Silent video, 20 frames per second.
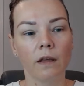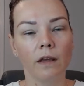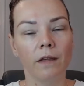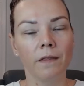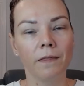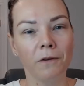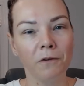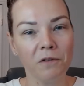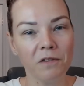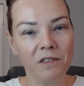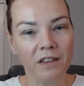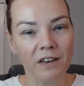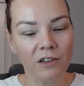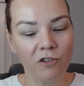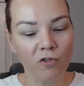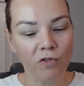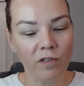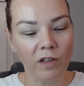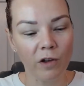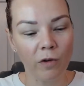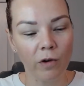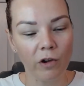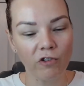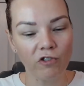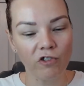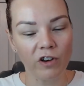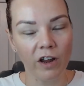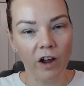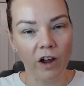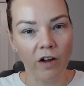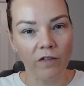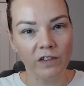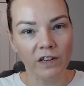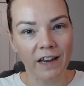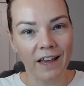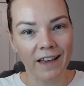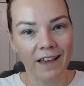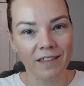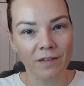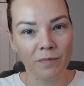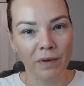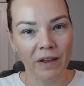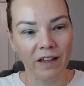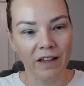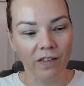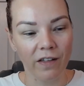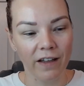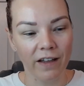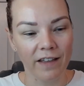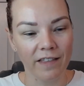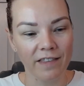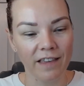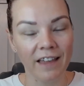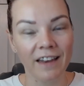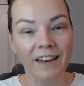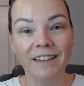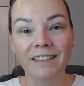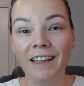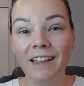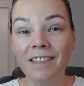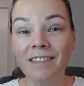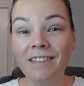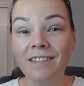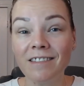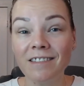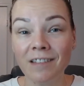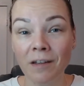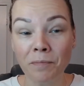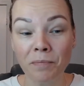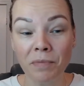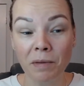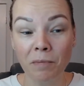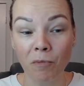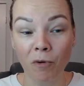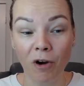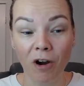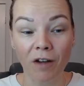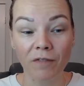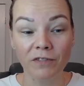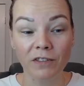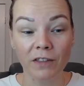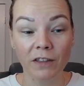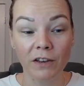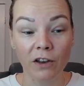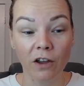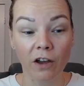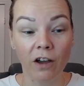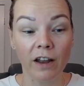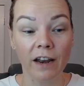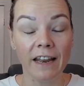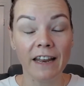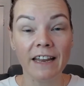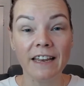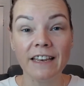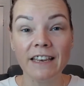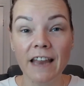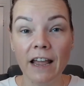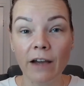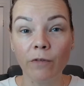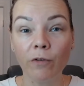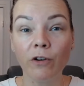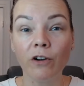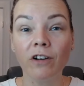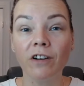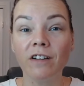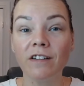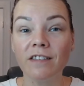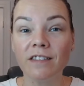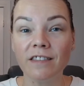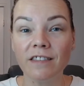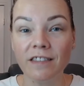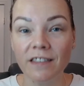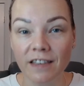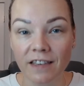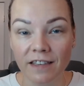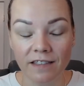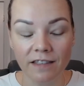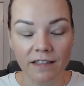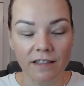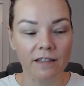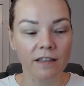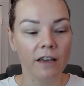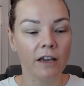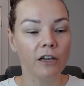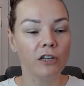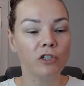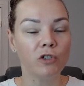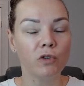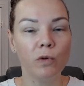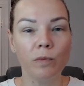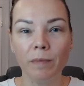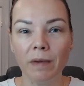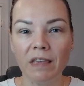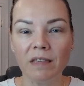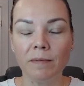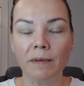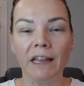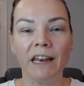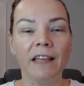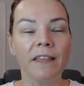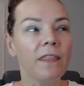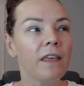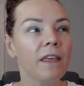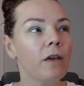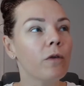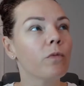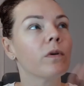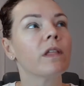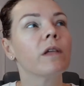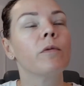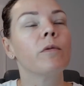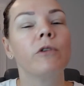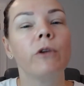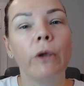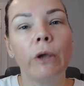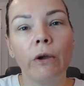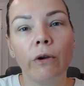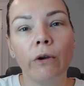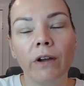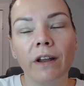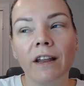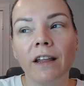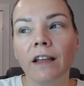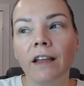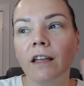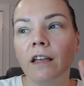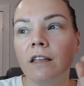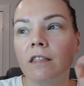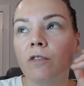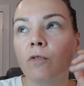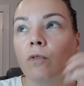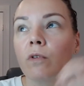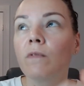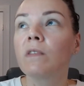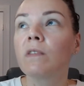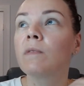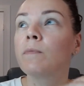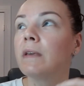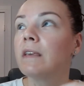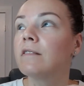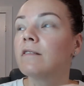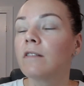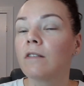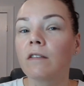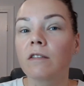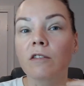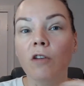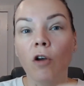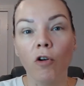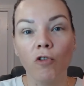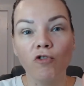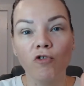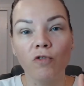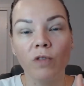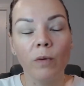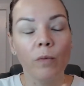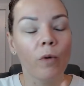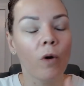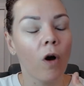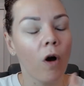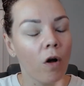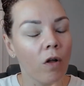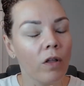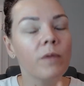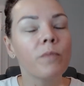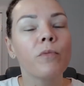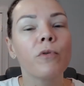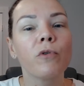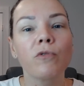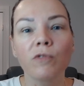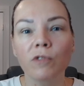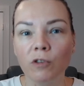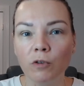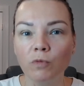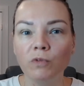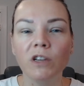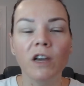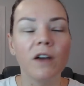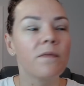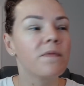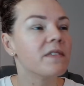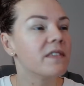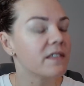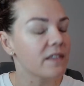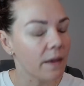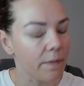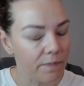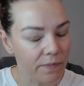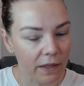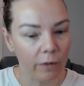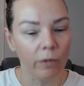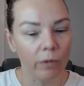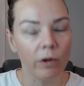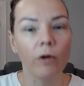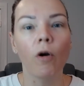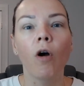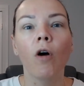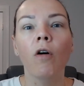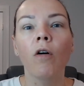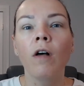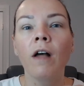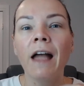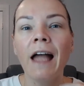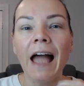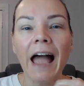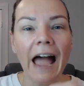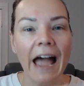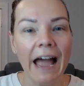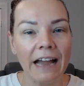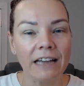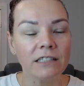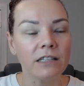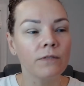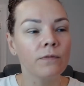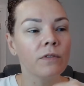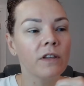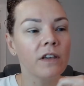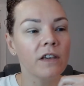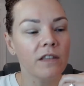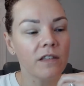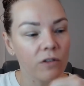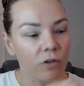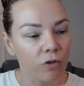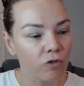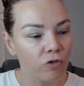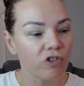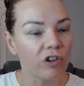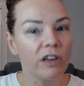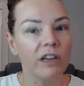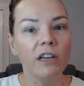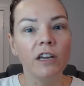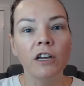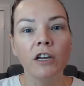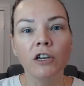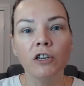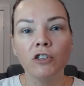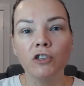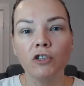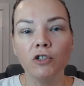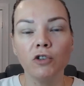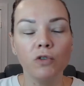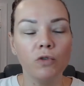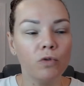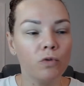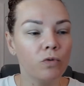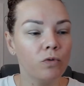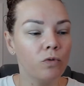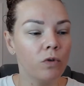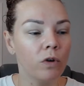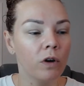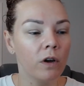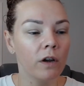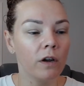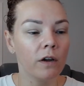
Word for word: there is an interesting question I often ask my clients, and it tends to stump them more often than not, and it never ceases to amaze me. And I think really when you hear it, it, it sort of speaks to this culture that we're all in pursuit of something. We are all actively searching to